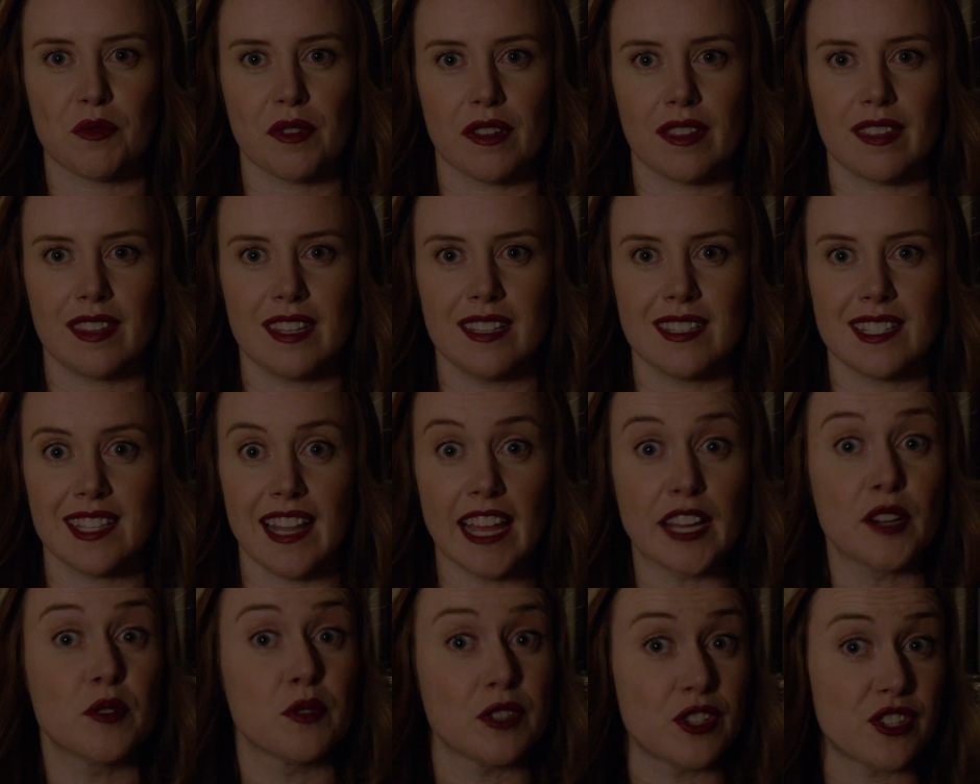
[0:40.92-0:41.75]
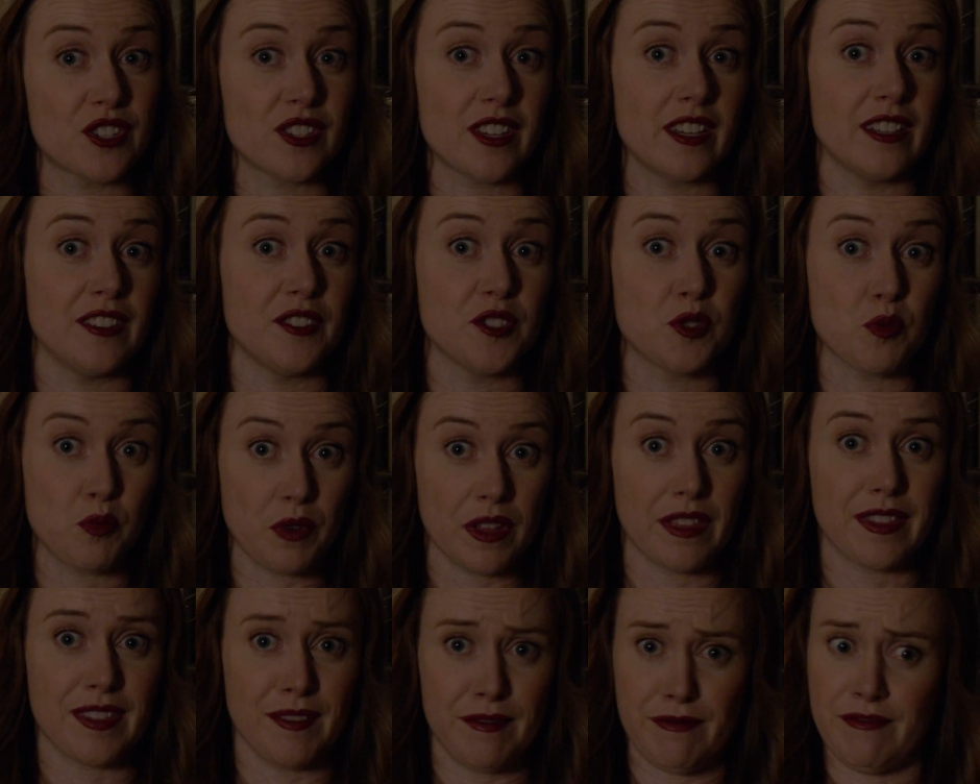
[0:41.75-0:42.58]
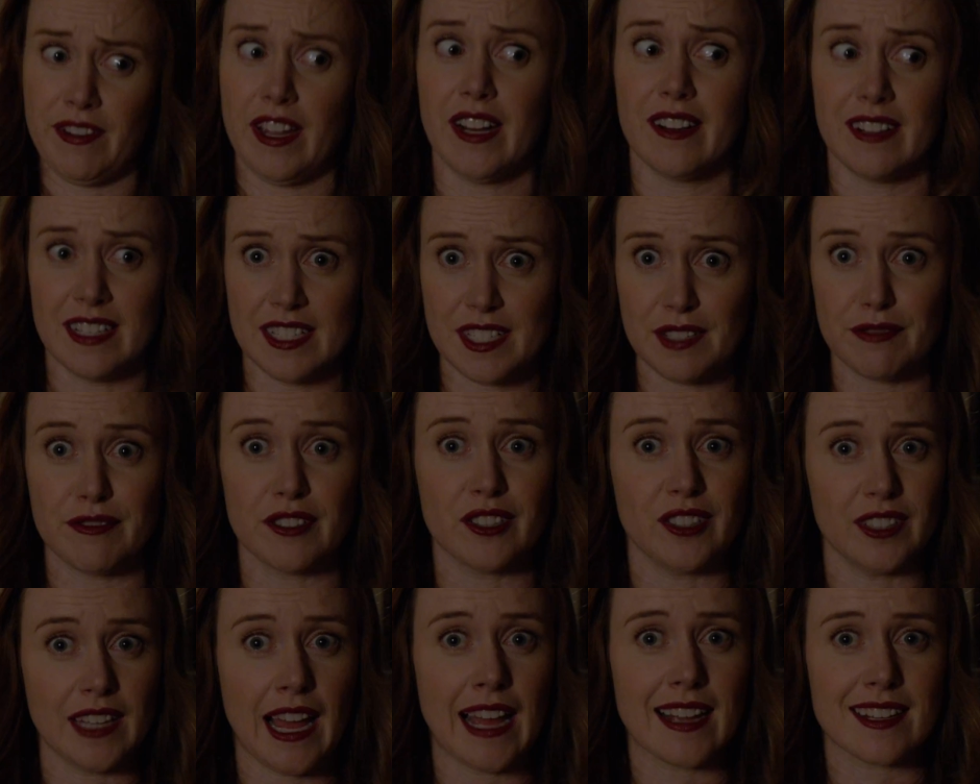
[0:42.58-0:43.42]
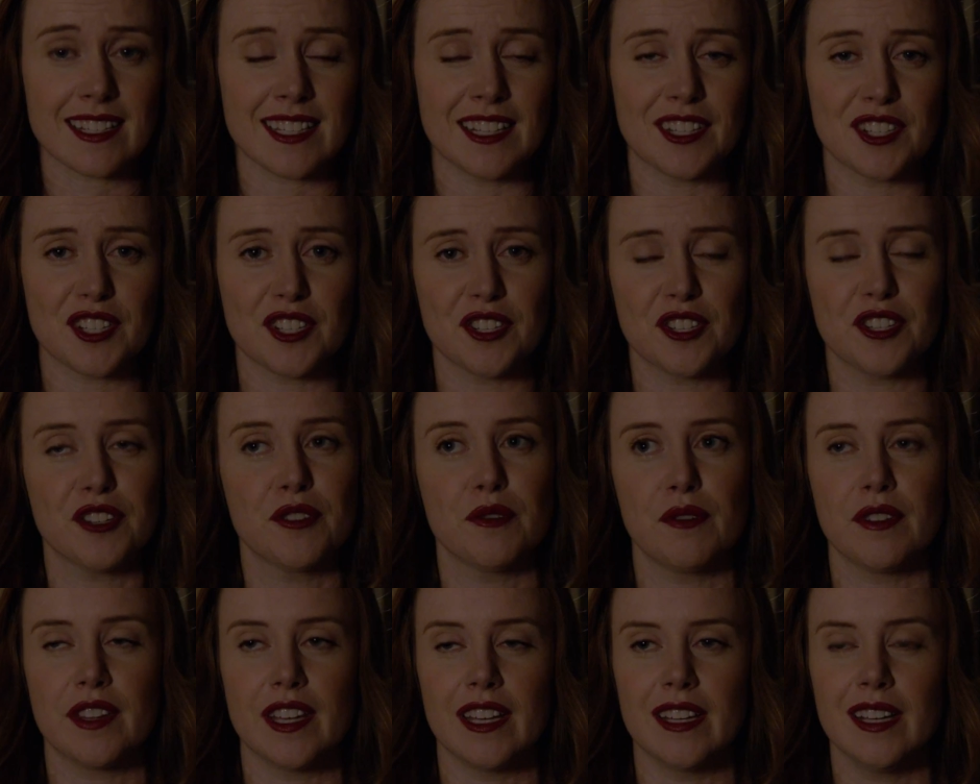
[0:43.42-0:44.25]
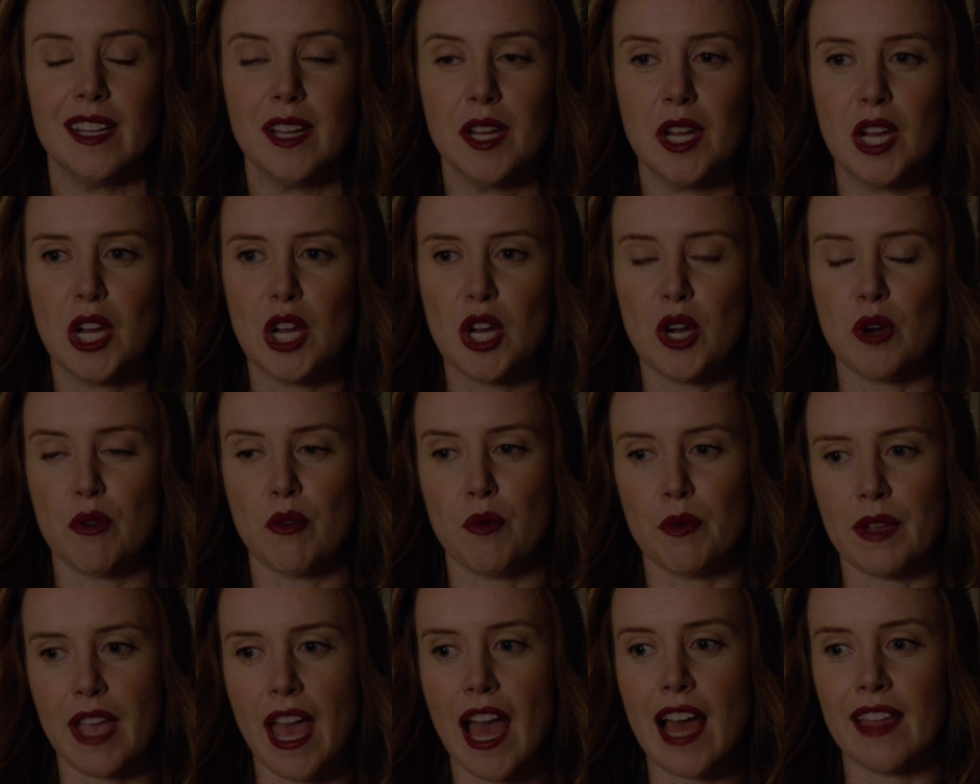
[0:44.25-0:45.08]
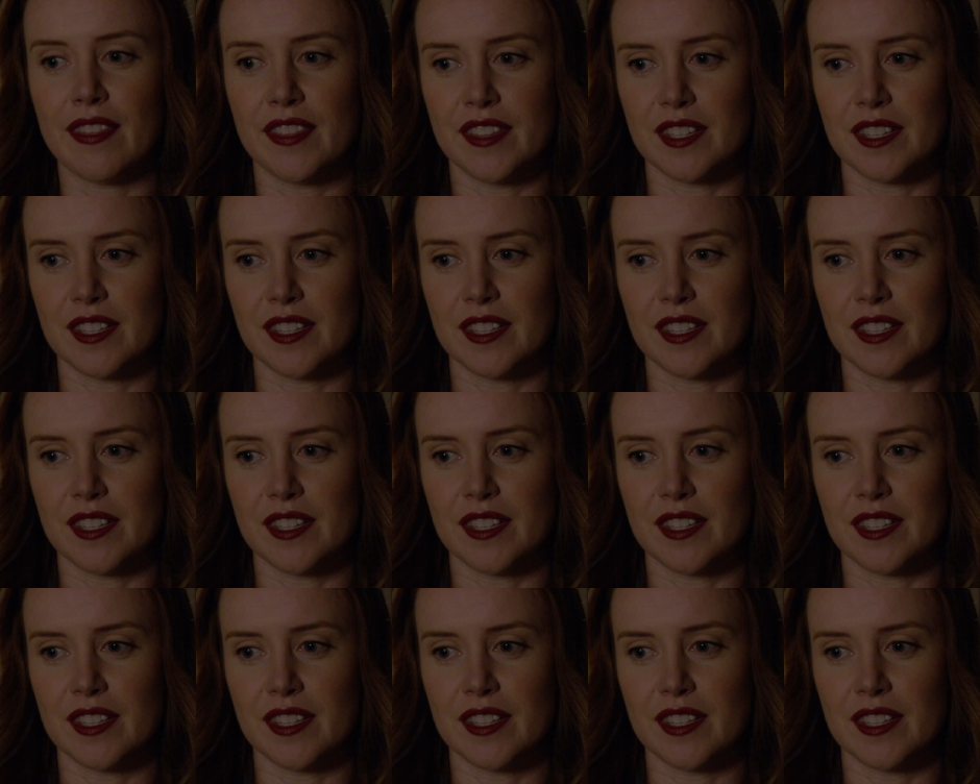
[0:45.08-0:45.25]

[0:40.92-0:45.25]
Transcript: with his language skills with a very difficult accent to do that when we had